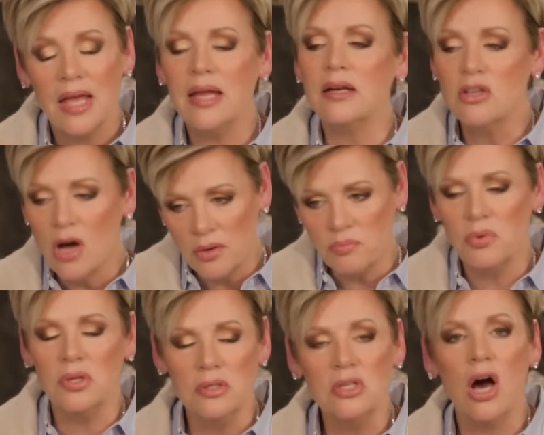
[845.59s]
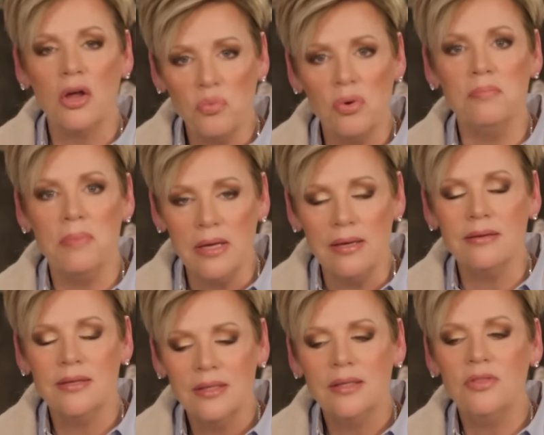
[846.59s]
And God would be
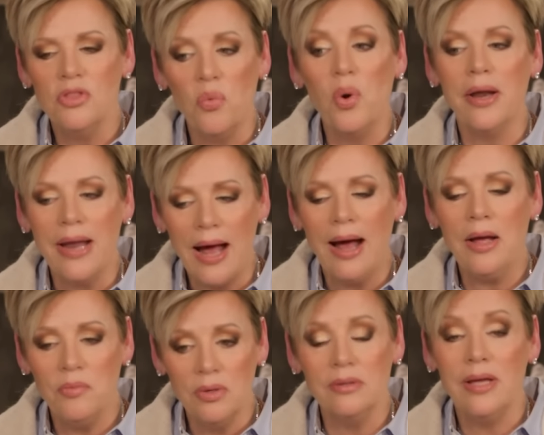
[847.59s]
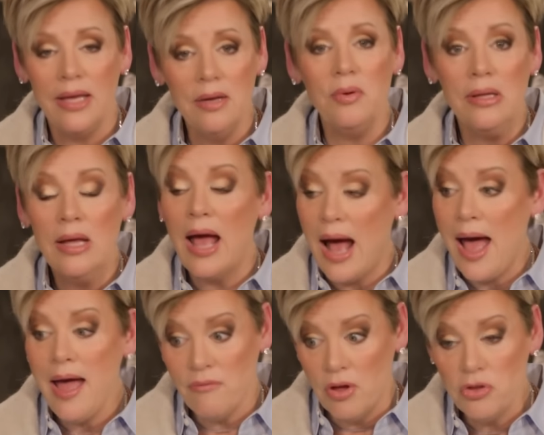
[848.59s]
the one I
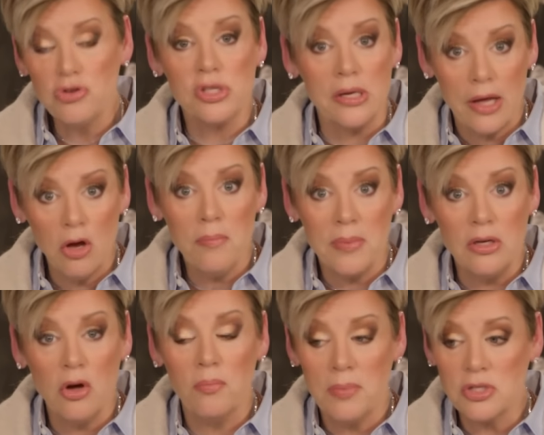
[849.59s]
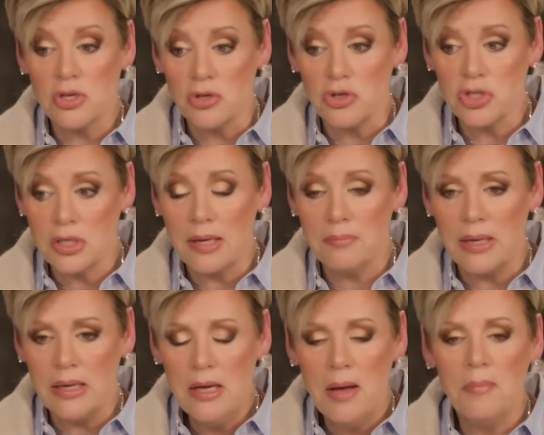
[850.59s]
have others that help me. Don't misunderstand
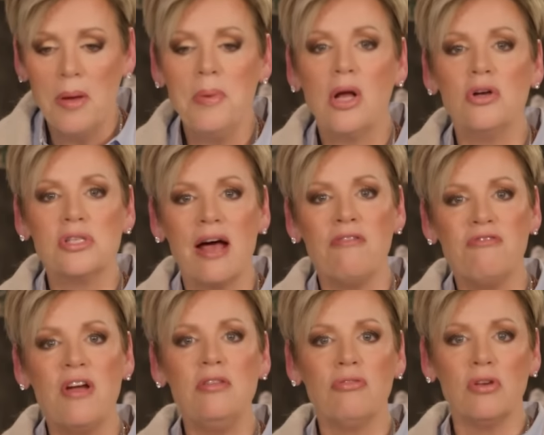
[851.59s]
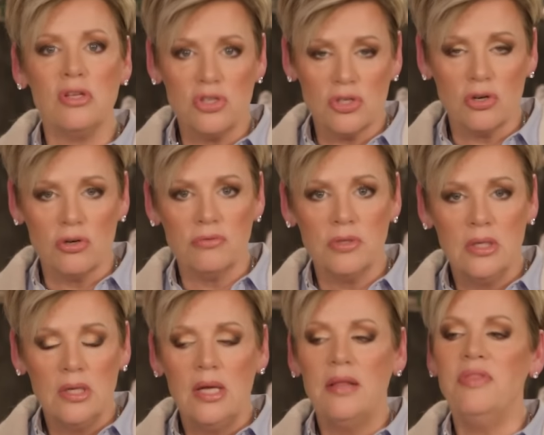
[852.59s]
me. But because I faithfully served,
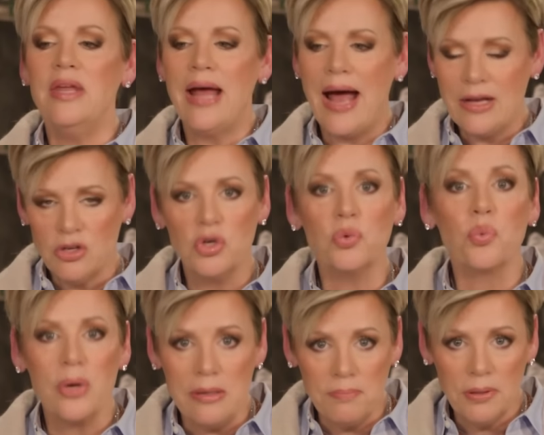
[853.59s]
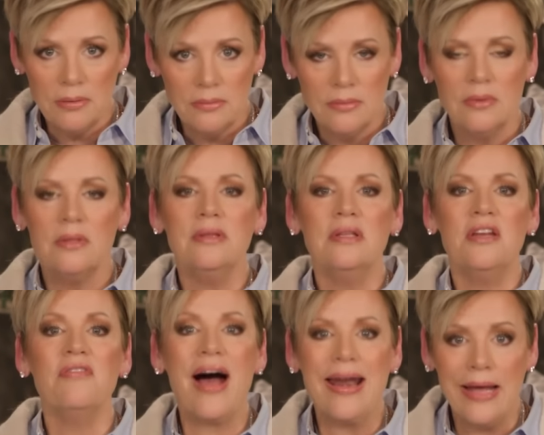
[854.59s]
then I could reap the
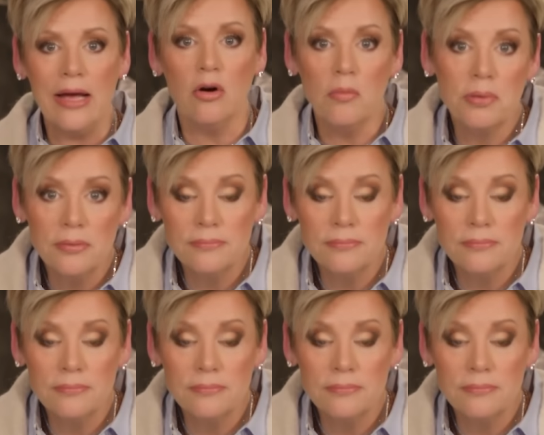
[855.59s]
divine help.